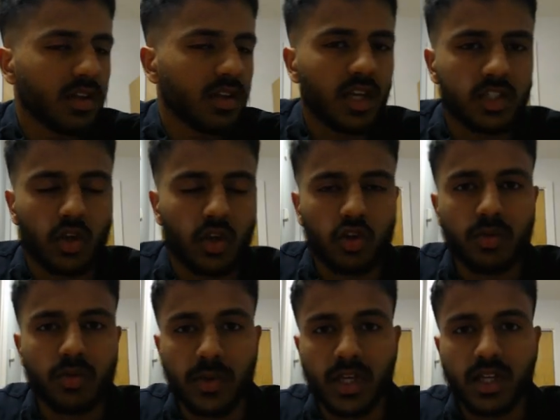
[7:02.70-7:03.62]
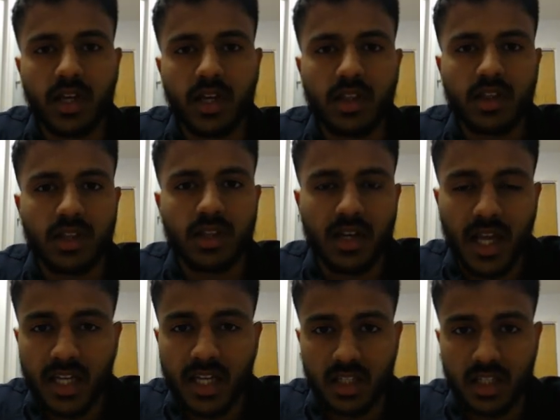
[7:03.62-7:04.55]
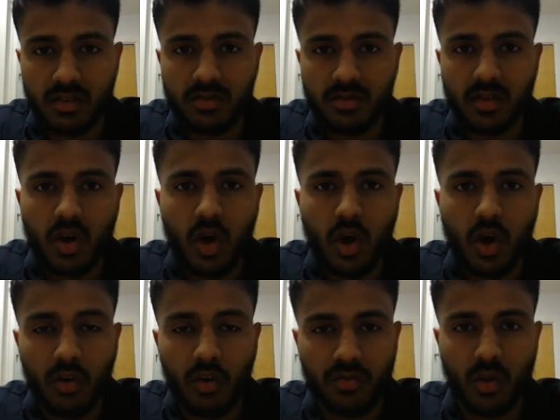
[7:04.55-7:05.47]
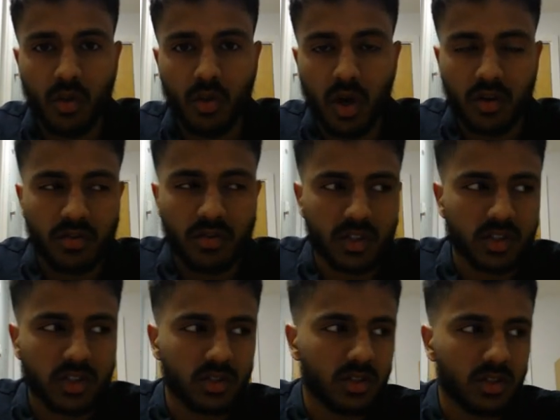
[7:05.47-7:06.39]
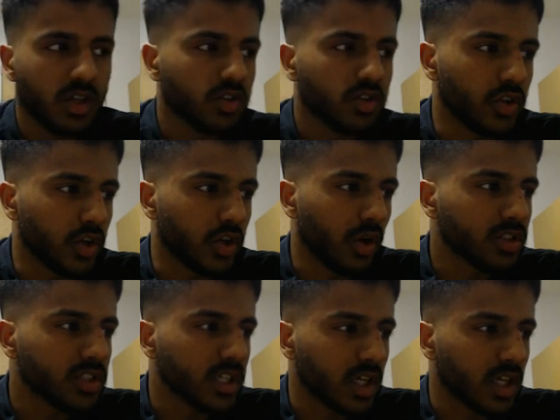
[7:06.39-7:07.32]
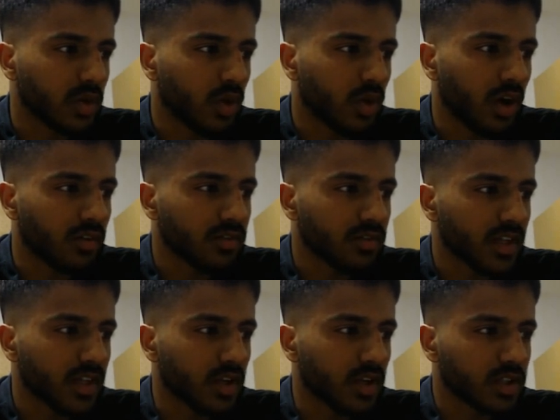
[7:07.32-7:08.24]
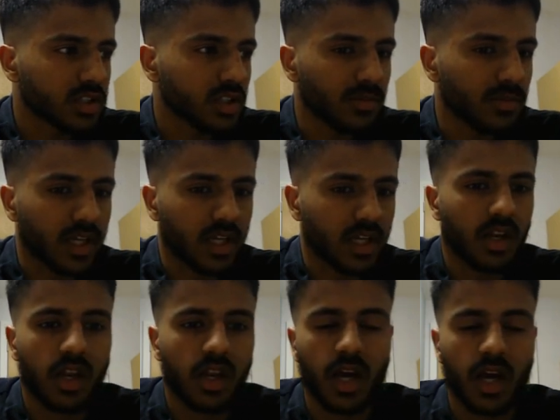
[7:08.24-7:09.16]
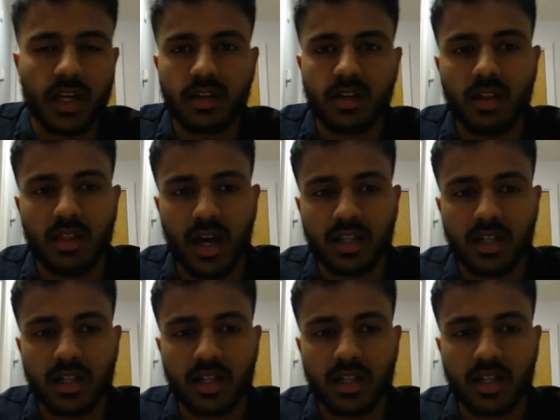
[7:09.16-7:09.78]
is going to be the negative of the work function. So you're going to see a graph that looks something like that,